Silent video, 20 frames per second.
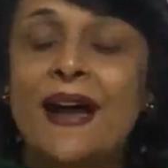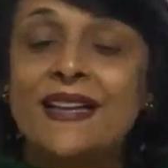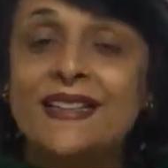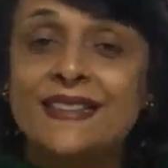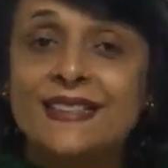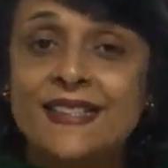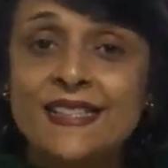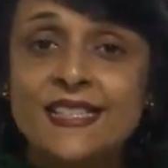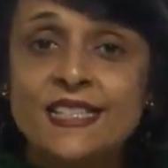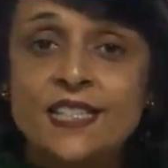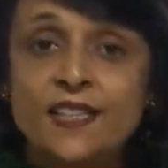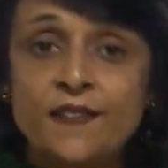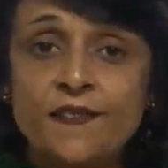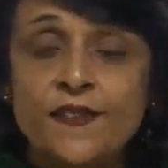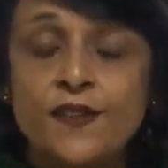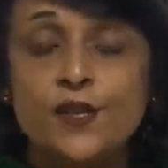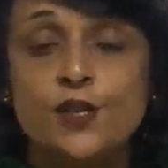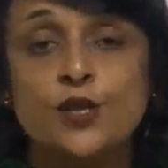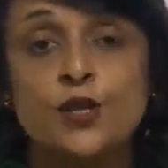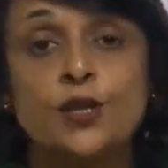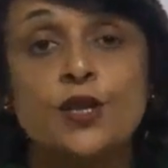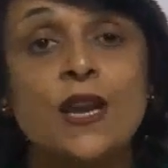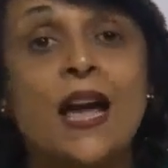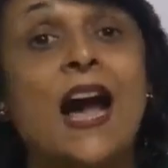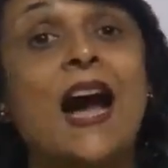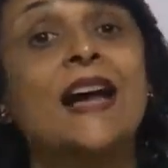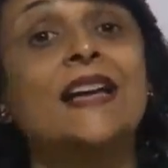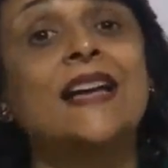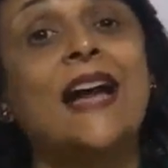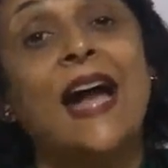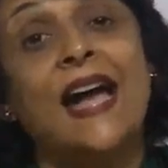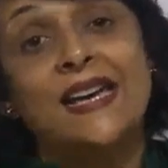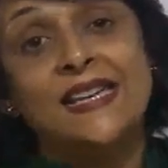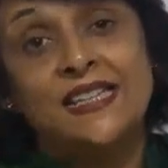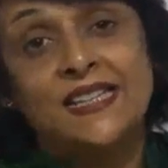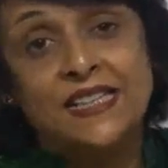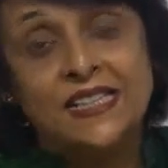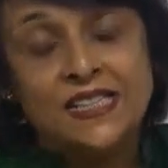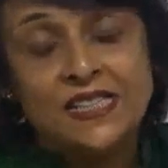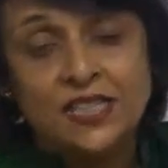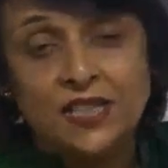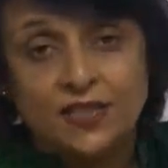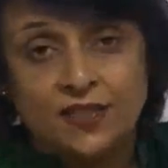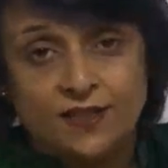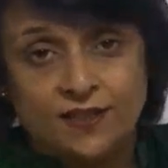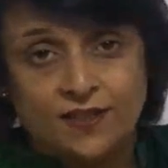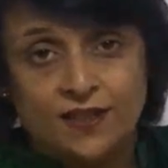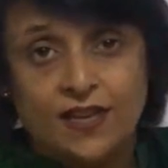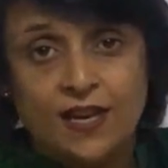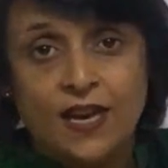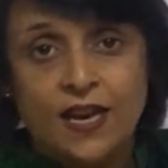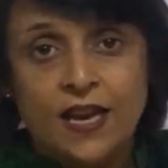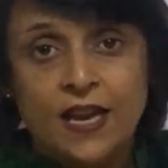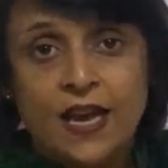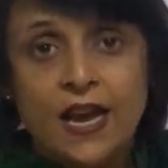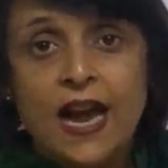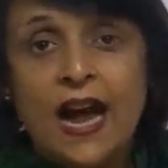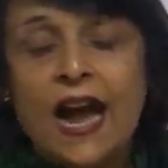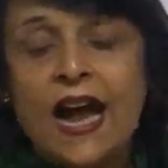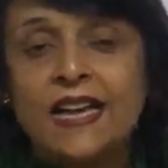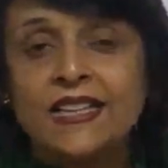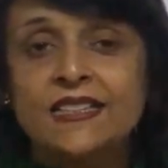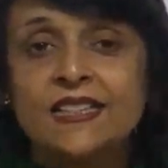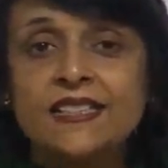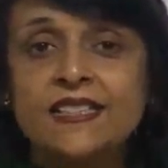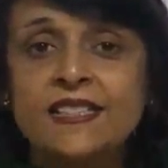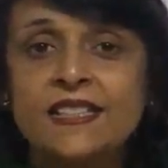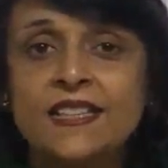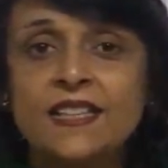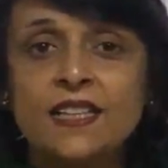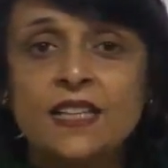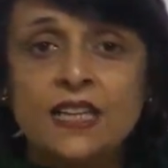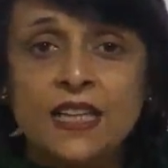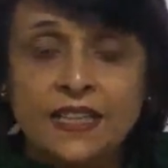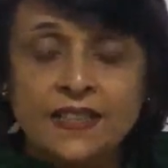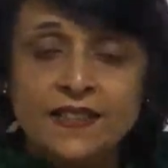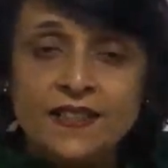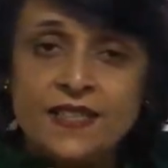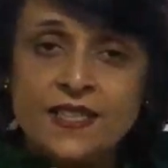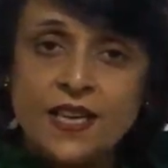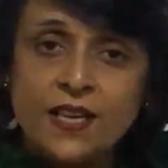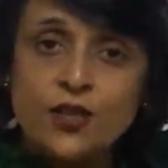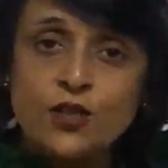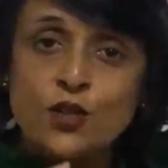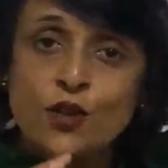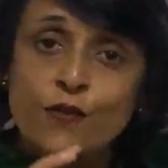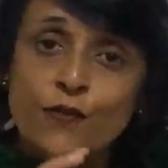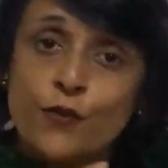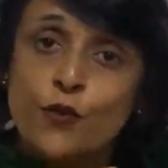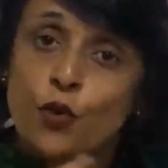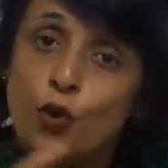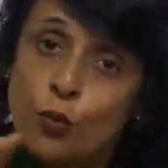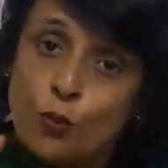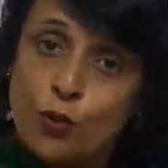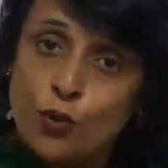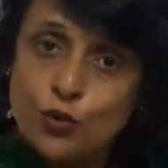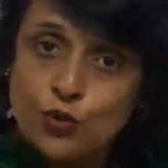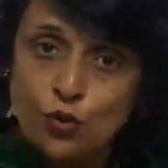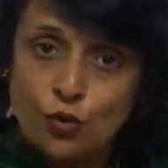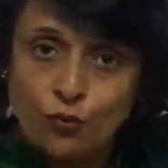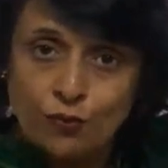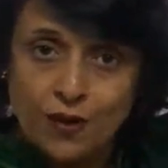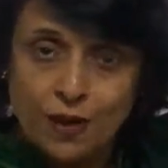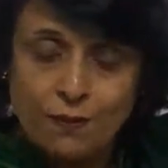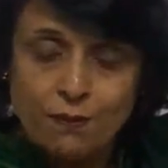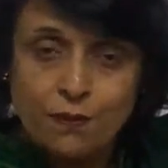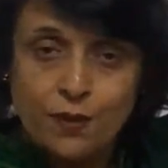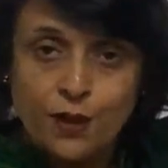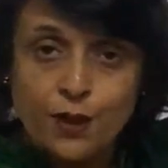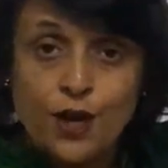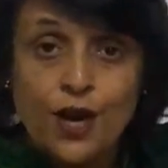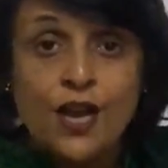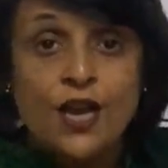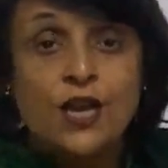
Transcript: by this division are identical. Identical in the sense of chromosome number.